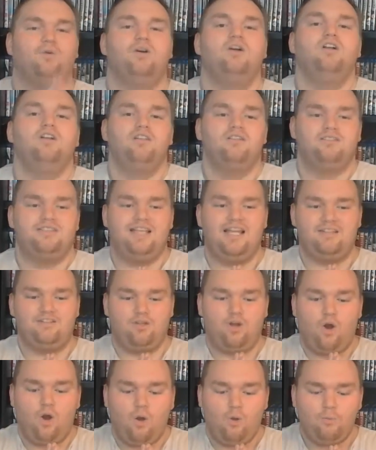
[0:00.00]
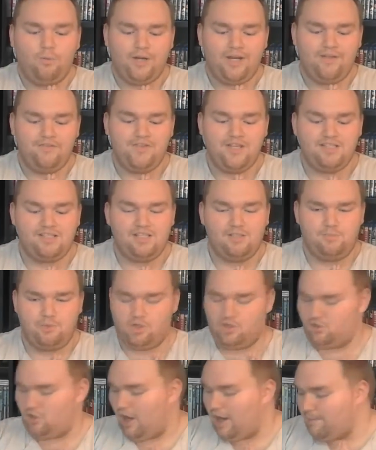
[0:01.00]
to get to the whole point of this is
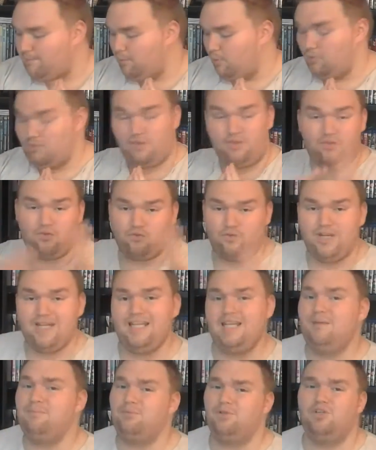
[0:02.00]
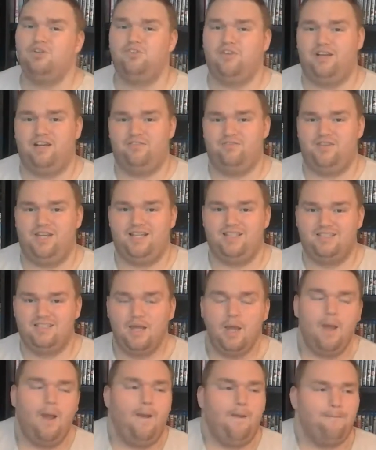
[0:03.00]
because I bought the 3D Blu-ray of this